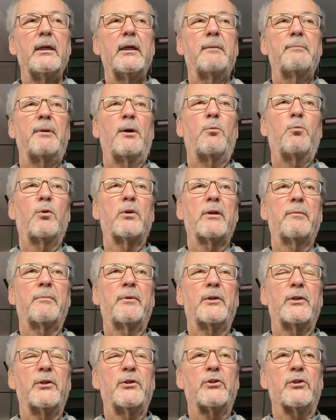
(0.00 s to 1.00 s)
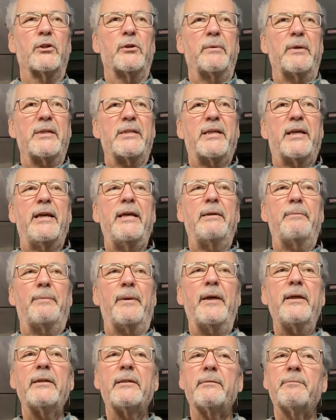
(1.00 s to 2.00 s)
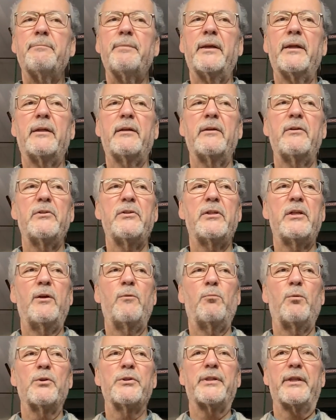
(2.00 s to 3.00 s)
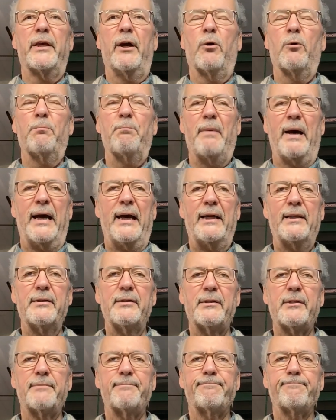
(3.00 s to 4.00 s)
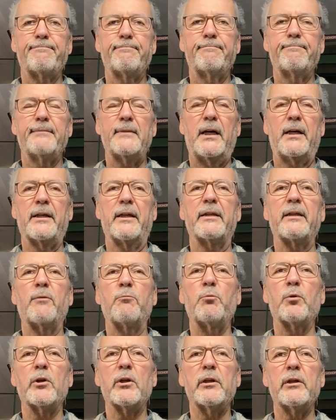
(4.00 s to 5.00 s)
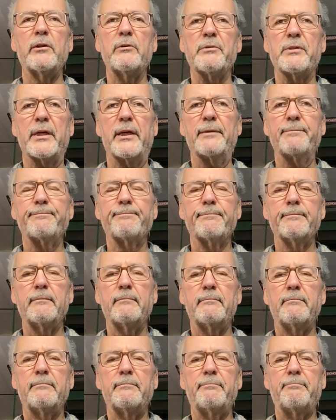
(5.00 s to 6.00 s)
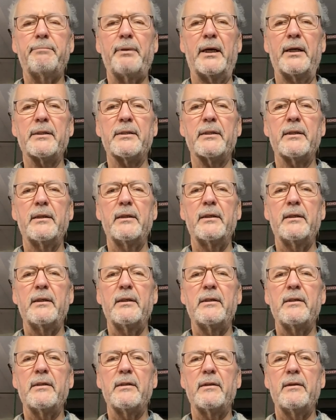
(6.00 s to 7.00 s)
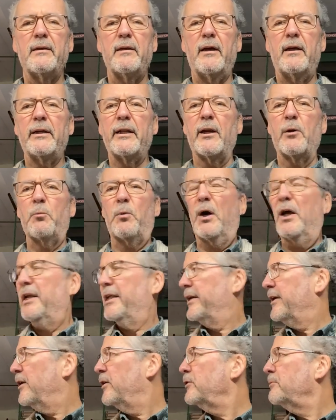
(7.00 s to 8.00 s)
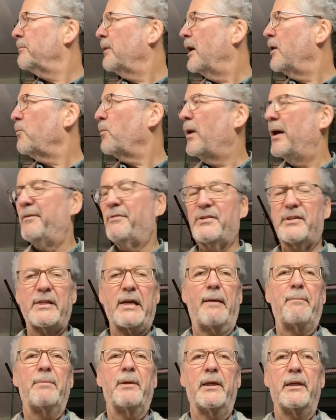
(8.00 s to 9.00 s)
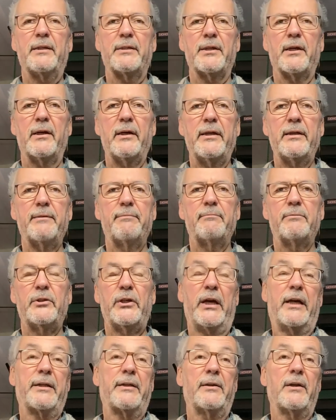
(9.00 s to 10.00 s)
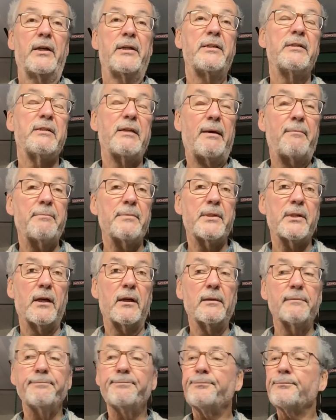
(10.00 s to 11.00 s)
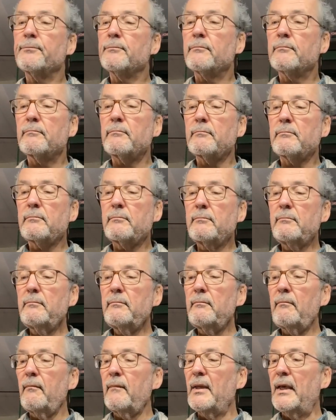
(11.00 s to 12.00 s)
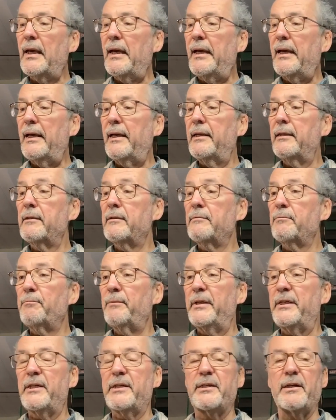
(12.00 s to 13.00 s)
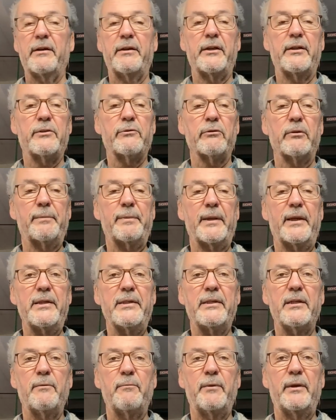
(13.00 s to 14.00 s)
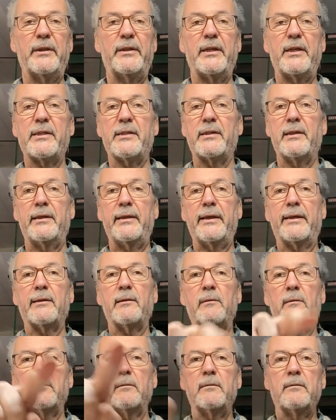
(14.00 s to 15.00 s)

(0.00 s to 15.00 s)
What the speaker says: But what I'm going to do is keep it, because it was the old man's, and I don't want to lose it. But a little while ago, my wife's tablet died. She had a nice Samsung, and we decided to replace it with this little,